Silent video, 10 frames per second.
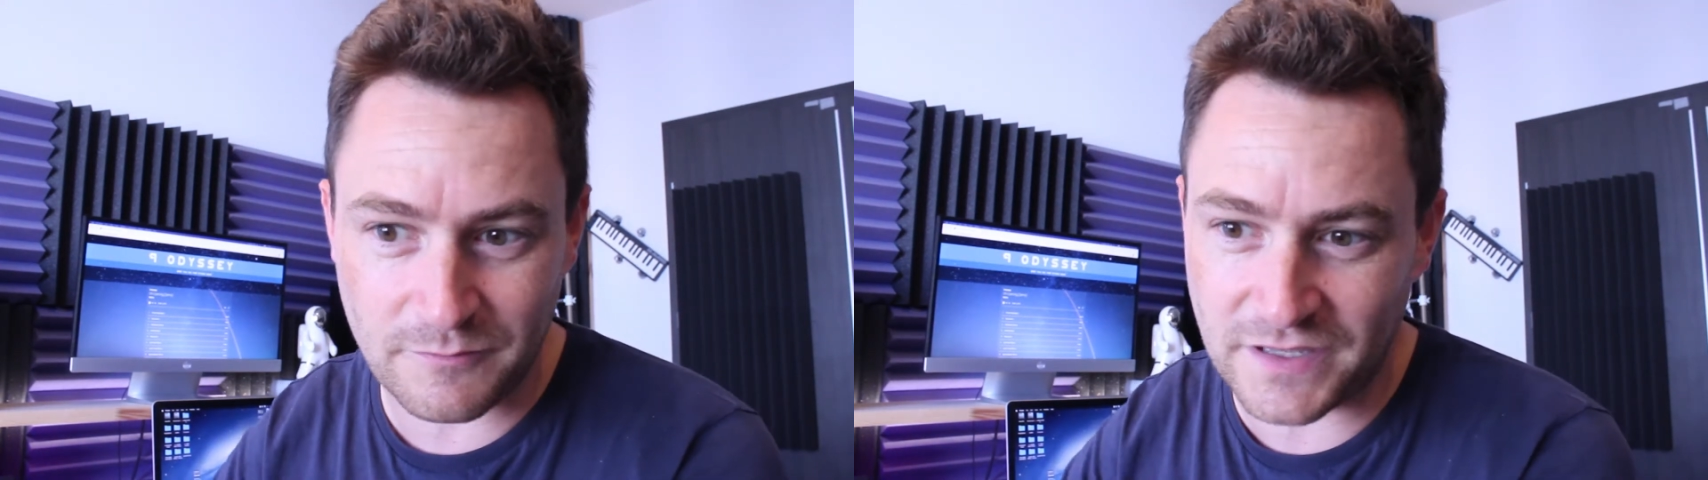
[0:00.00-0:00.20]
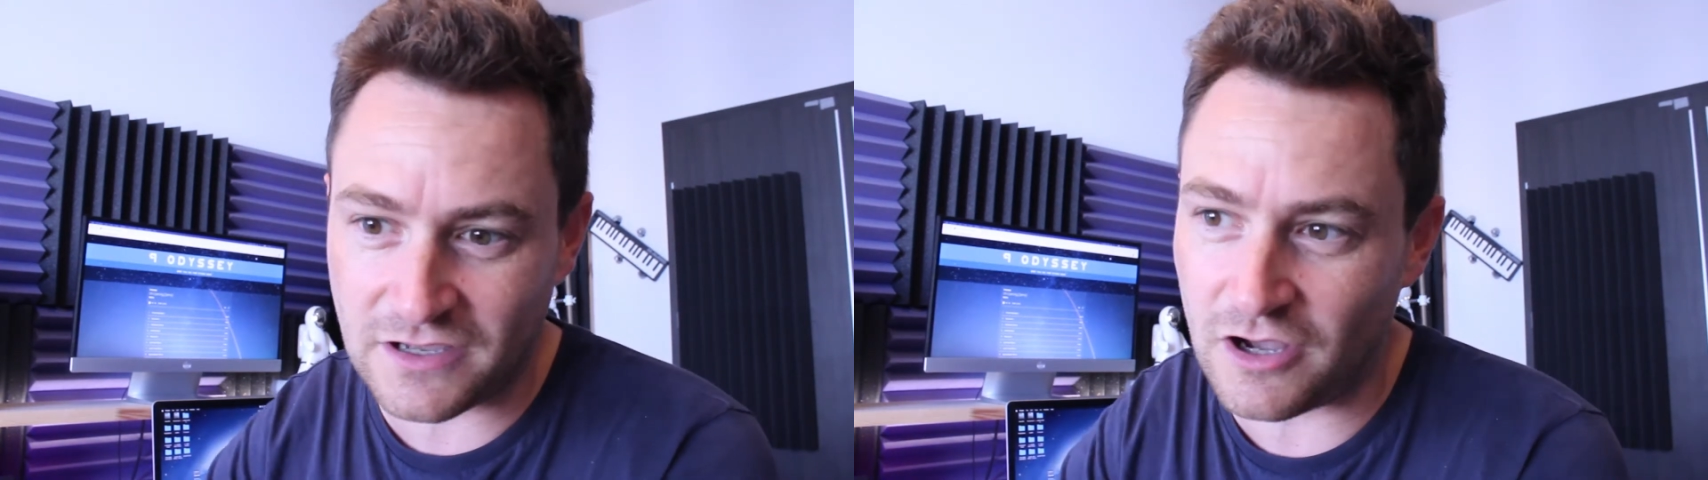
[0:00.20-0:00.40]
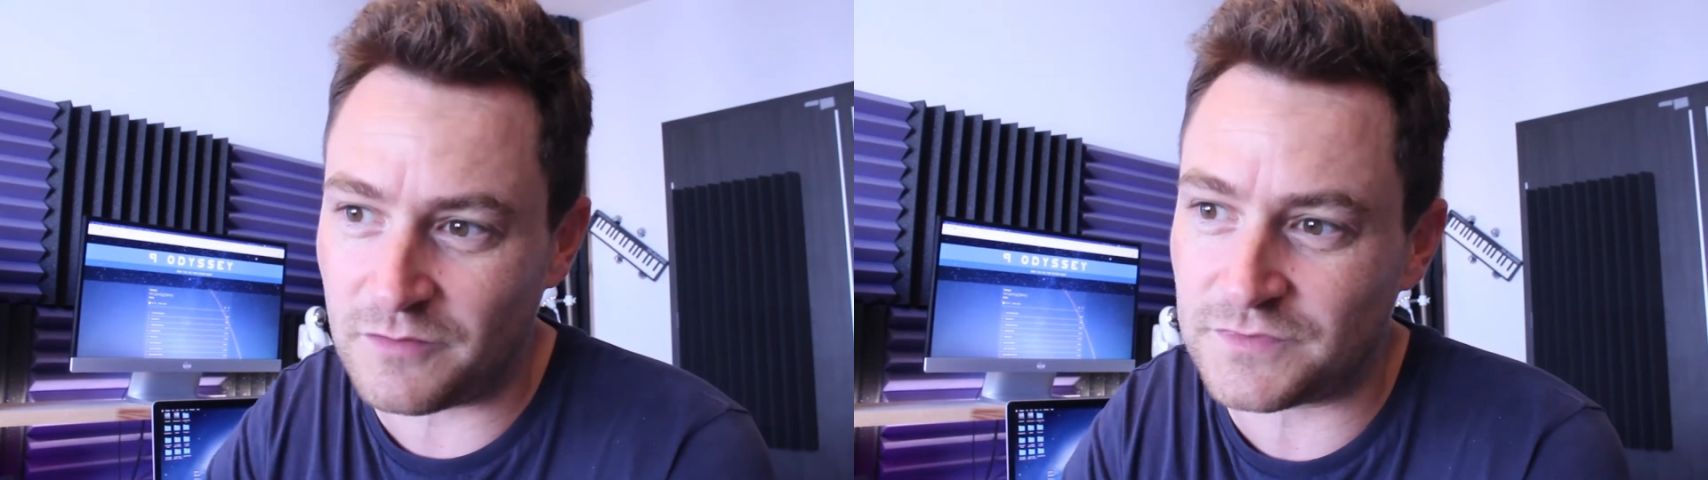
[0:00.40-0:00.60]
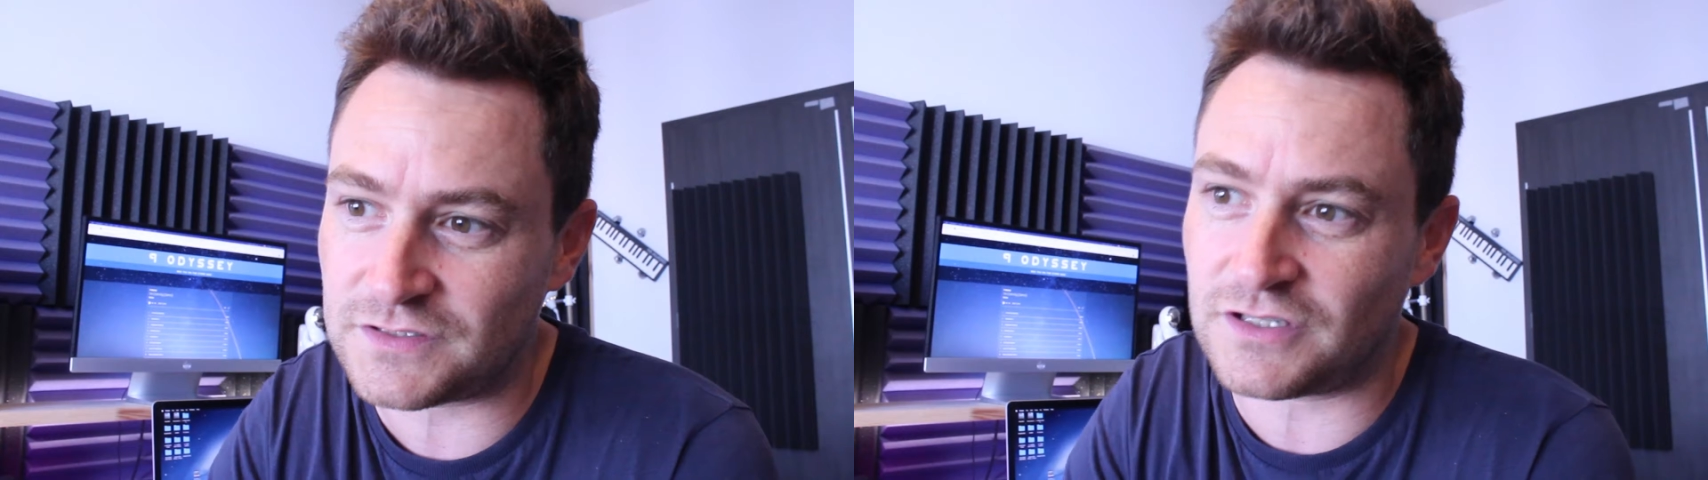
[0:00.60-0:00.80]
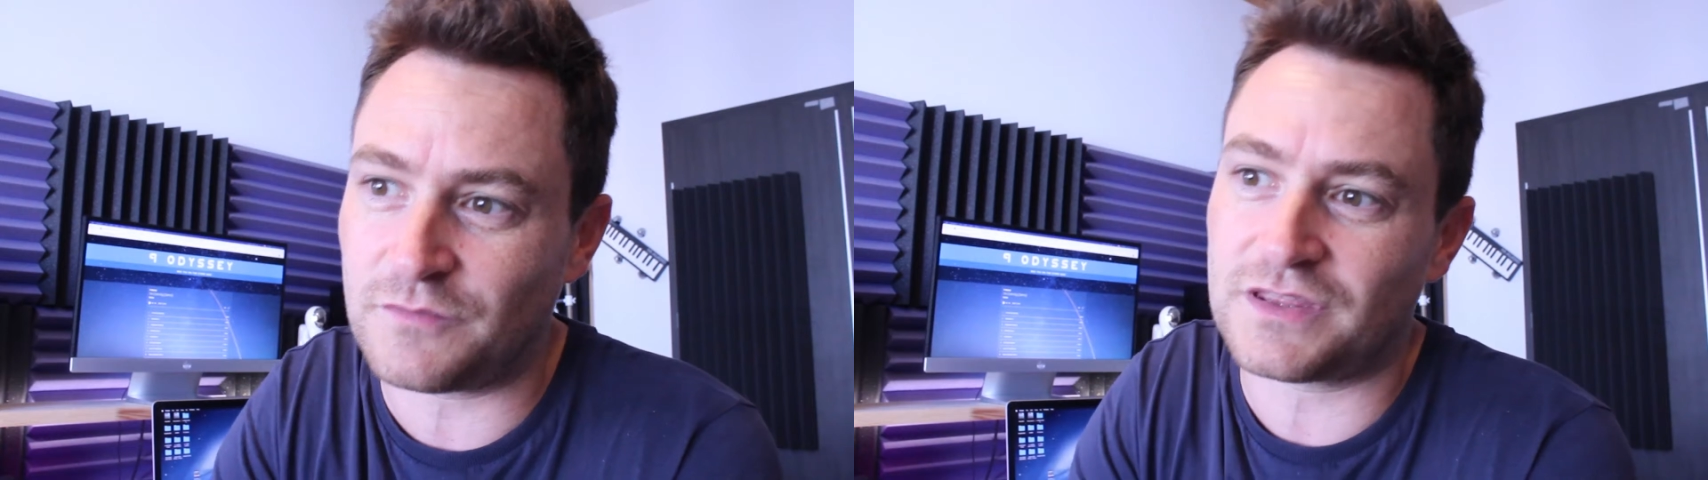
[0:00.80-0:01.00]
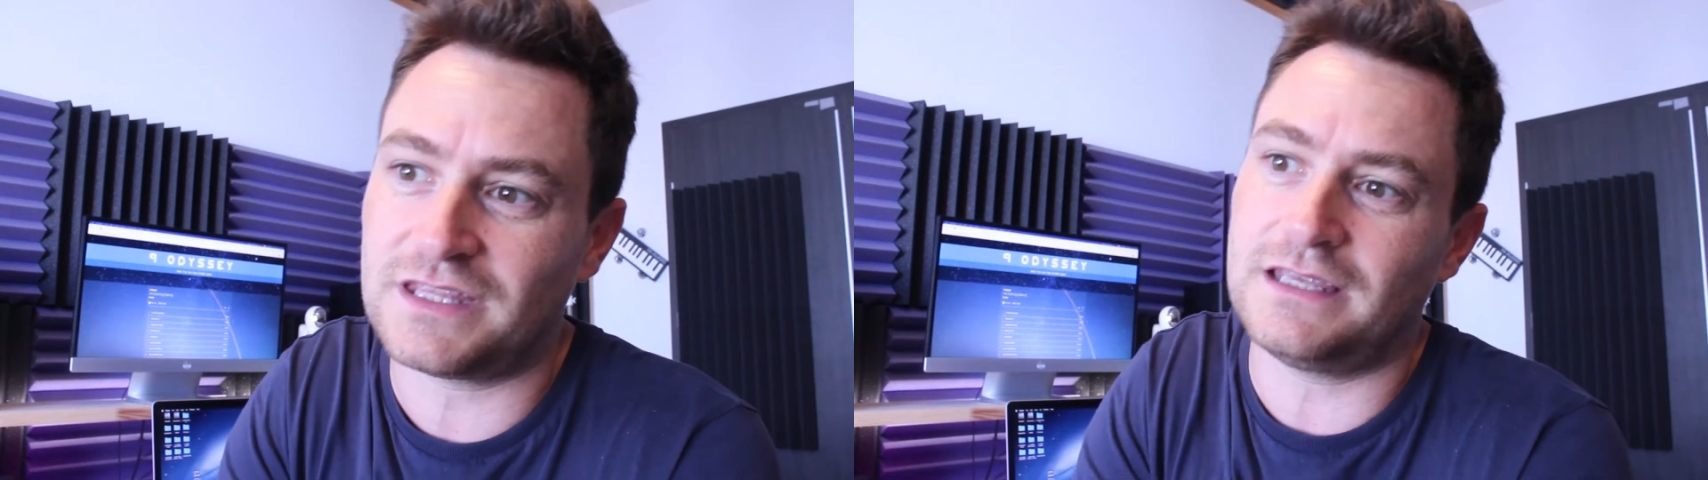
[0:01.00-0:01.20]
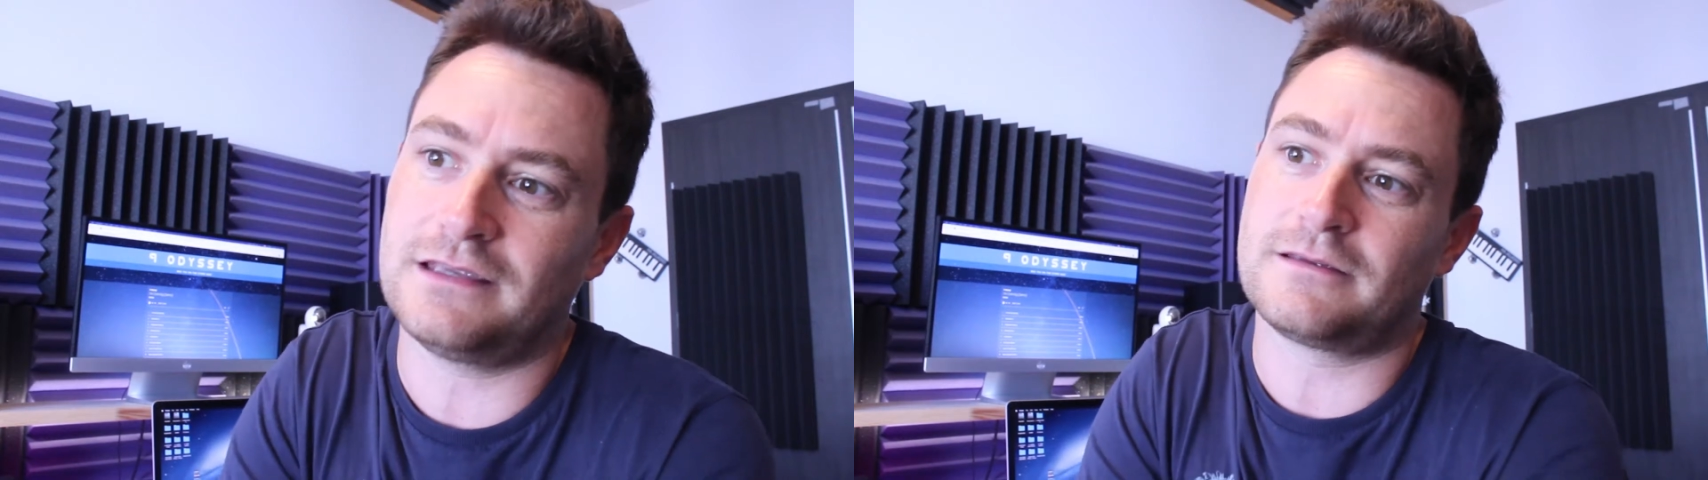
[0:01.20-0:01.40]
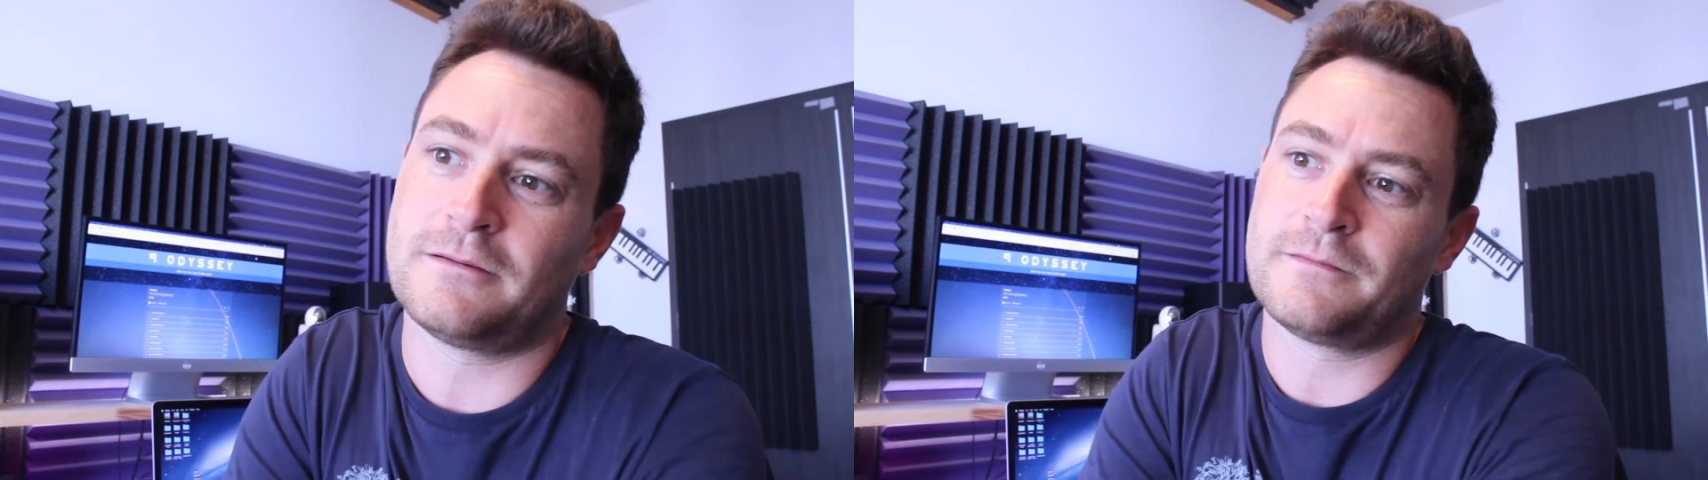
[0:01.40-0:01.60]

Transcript: becomes something